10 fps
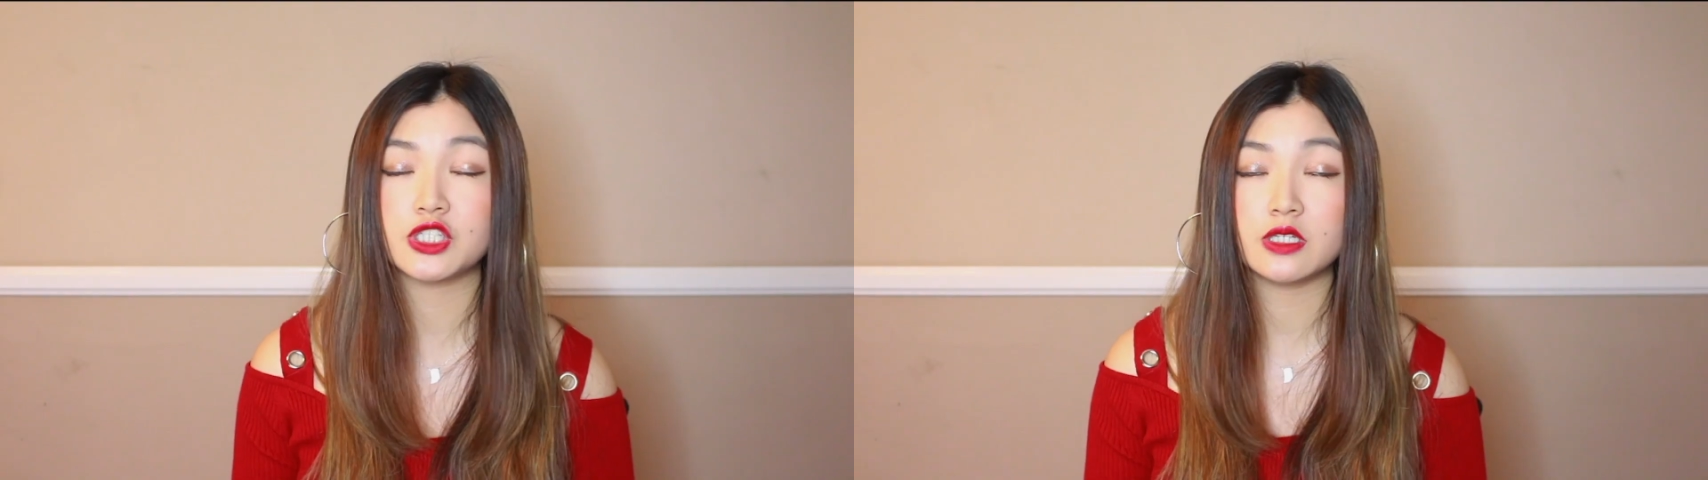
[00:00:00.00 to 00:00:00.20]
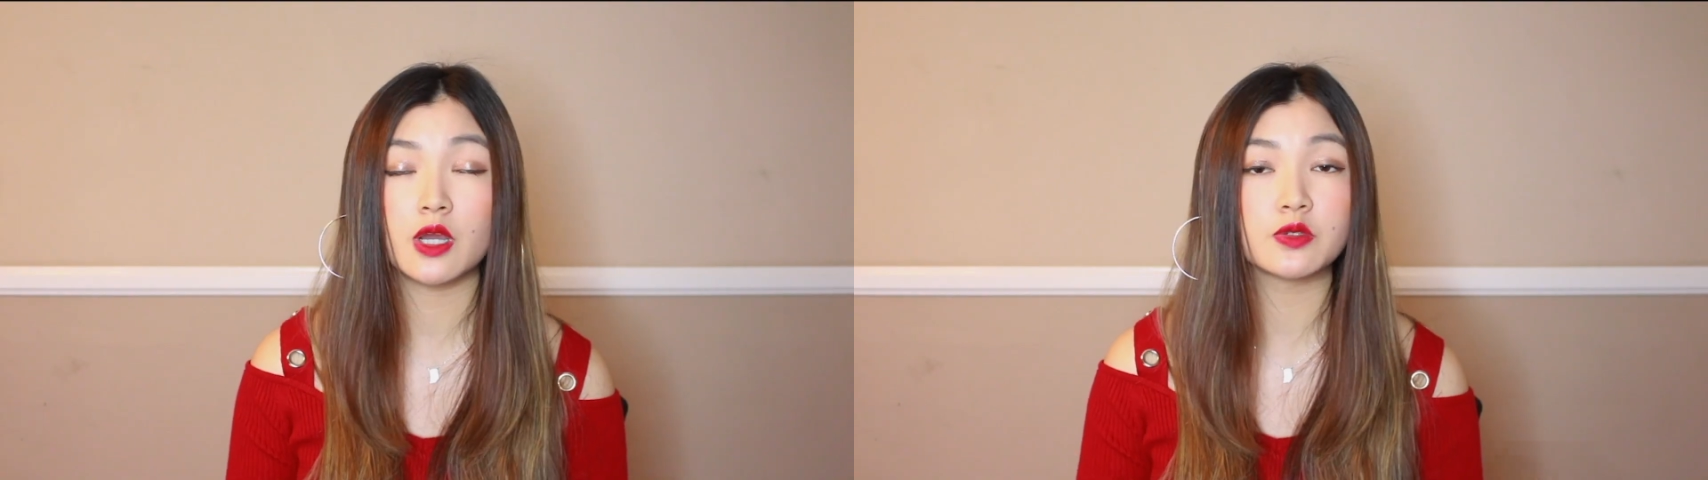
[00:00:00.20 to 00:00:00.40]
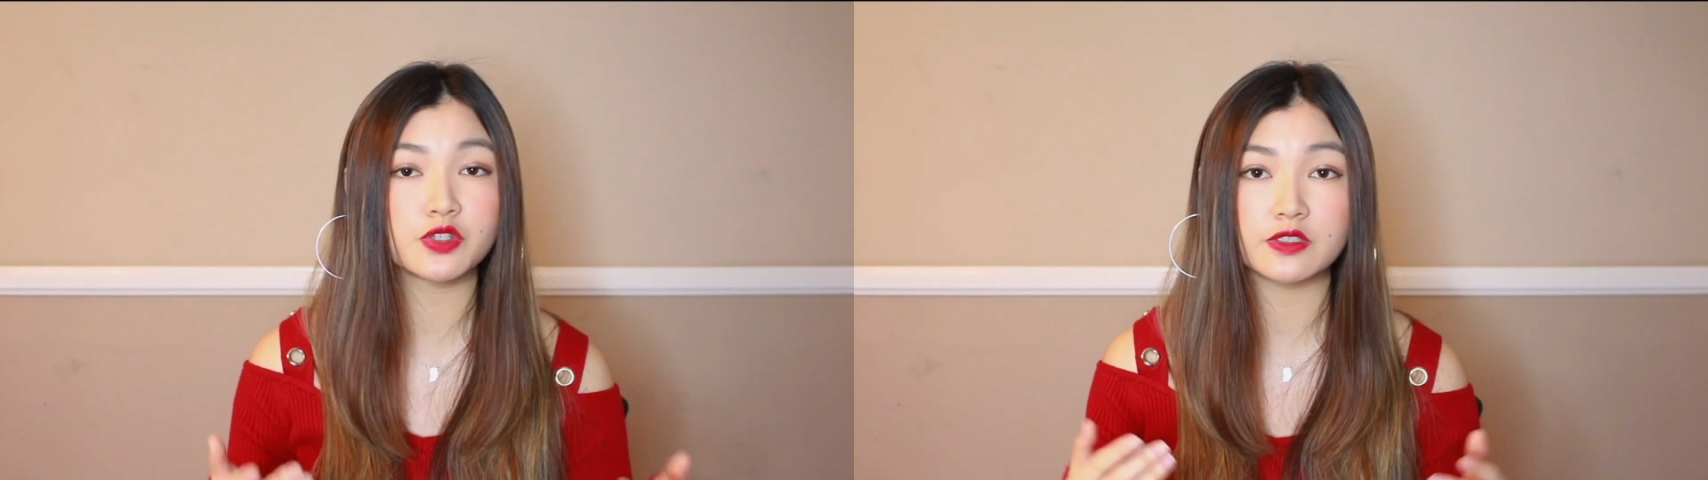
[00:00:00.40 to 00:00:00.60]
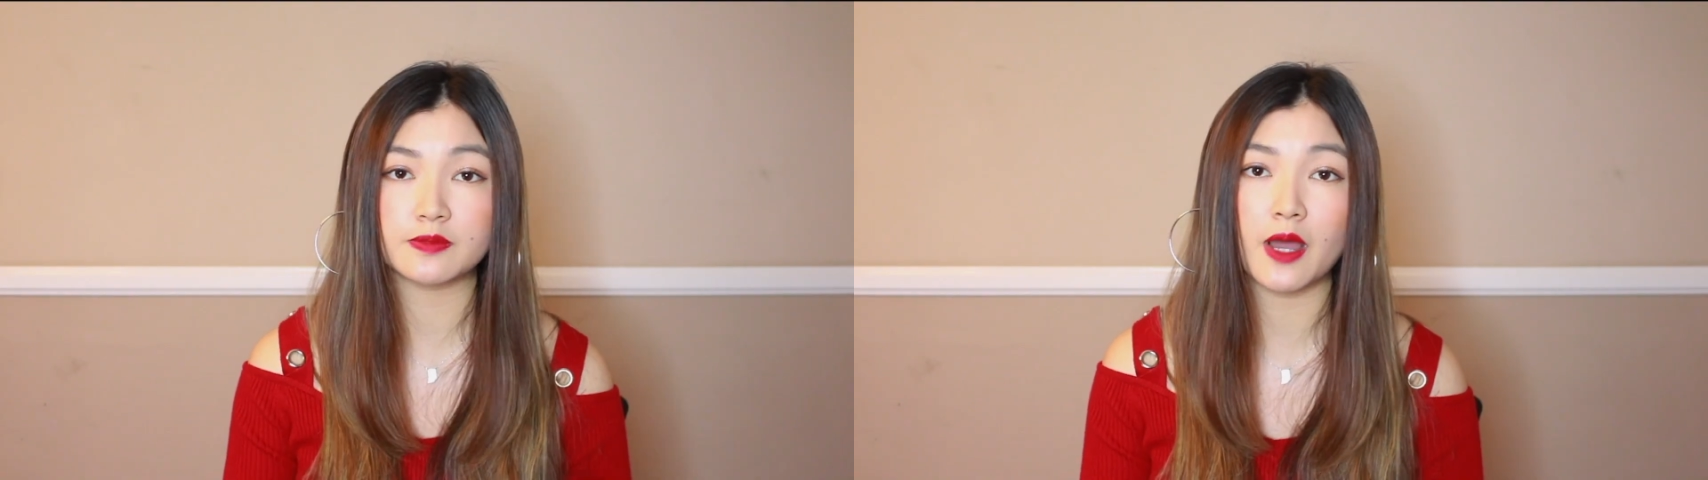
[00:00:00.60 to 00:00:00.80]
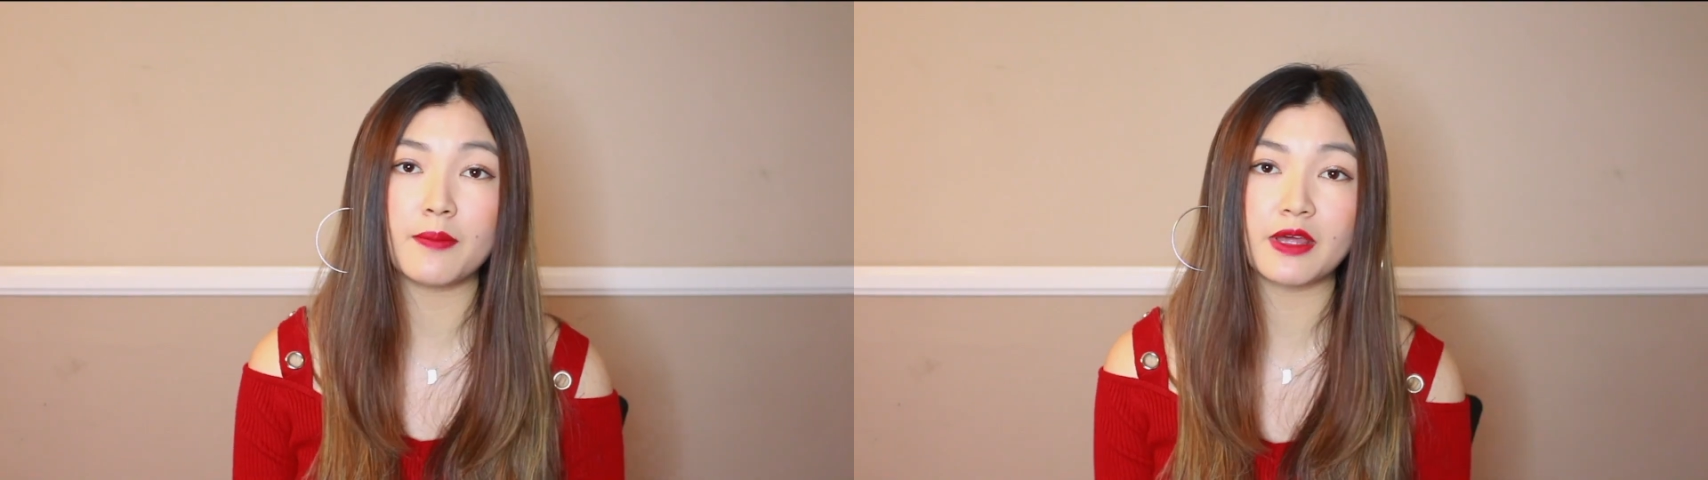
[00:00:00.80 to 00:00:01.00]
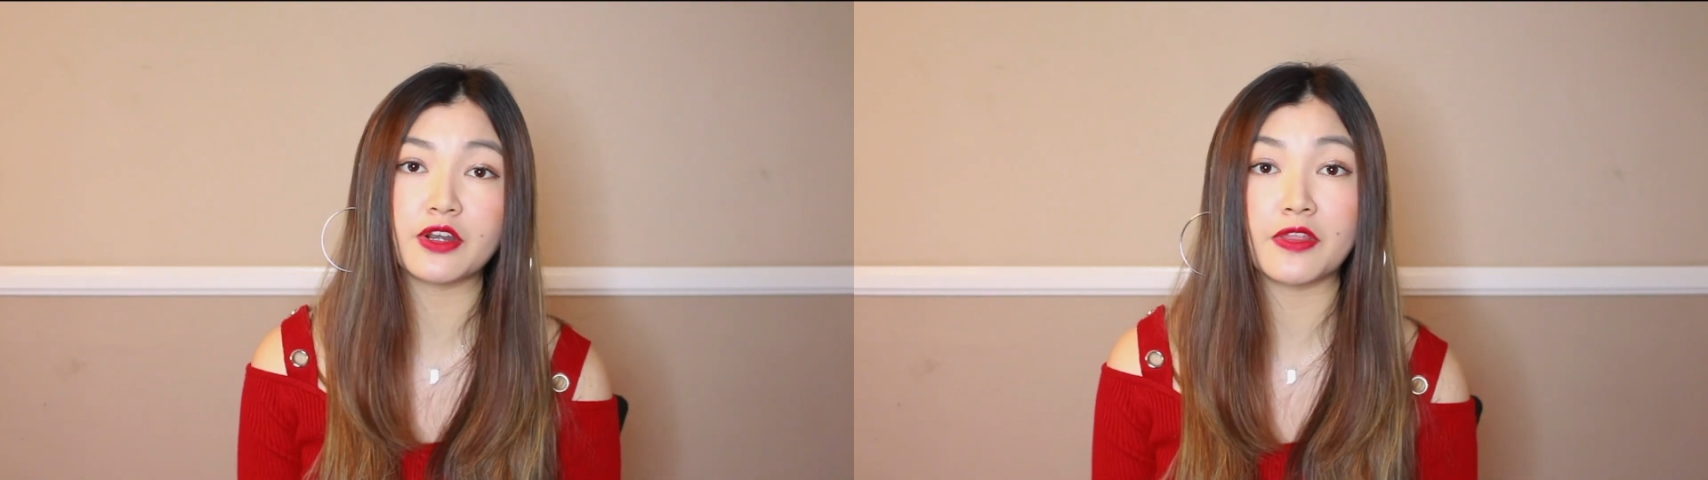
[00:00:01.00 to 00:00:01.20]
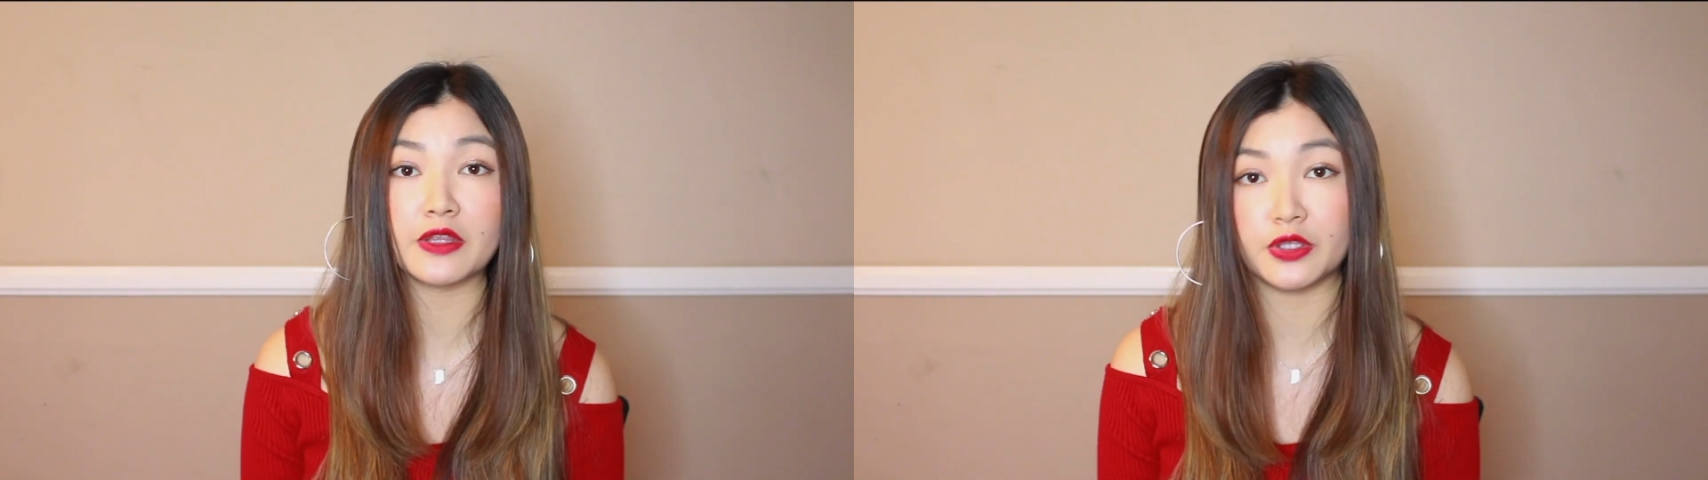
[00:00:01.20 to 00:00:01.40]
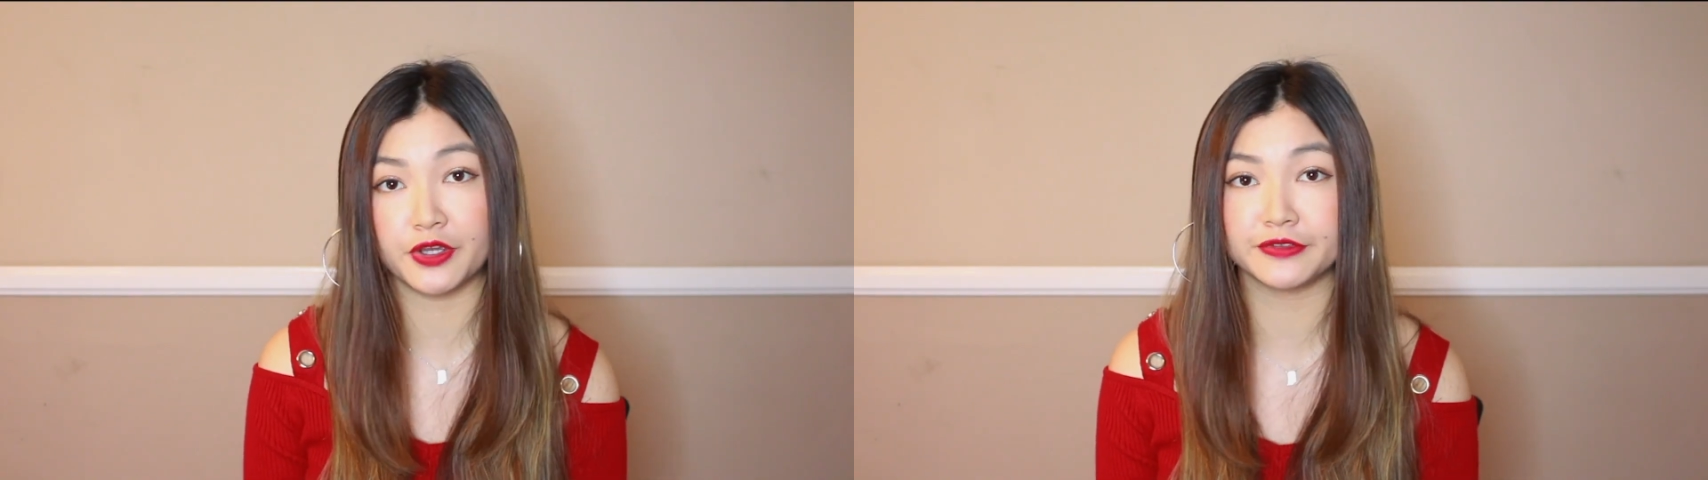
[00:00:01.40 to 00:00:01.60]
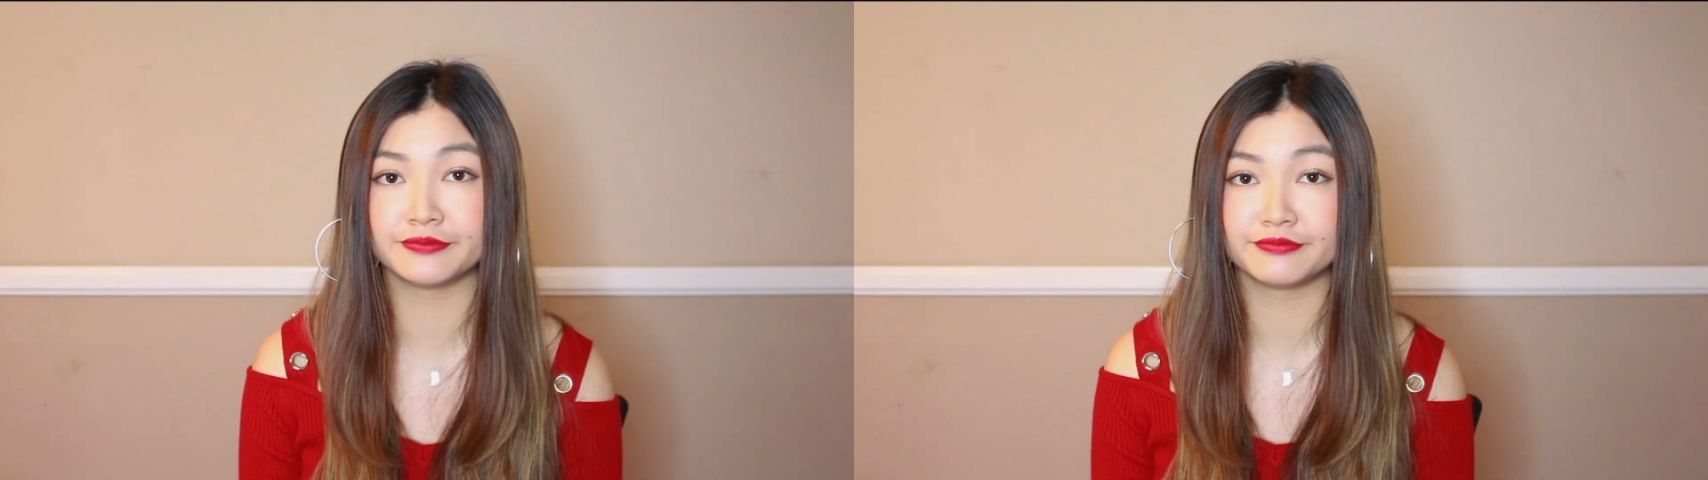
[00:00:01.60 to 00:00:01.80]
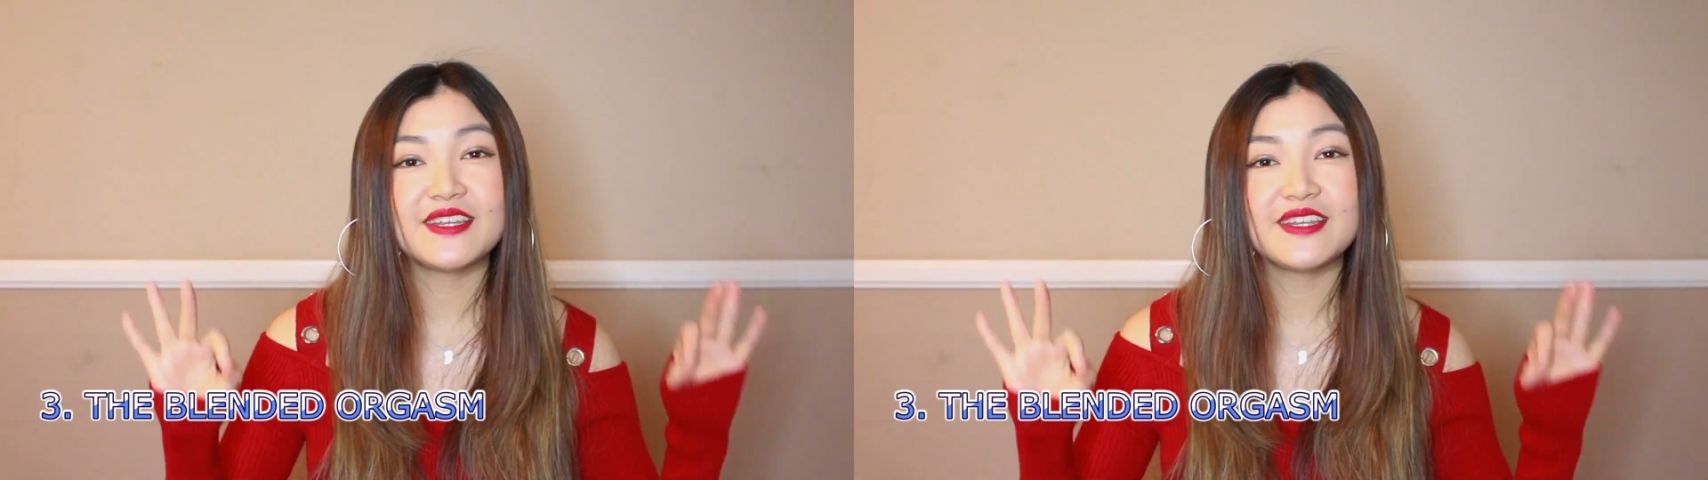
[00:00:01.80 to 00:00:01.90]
she knows her spot better than you.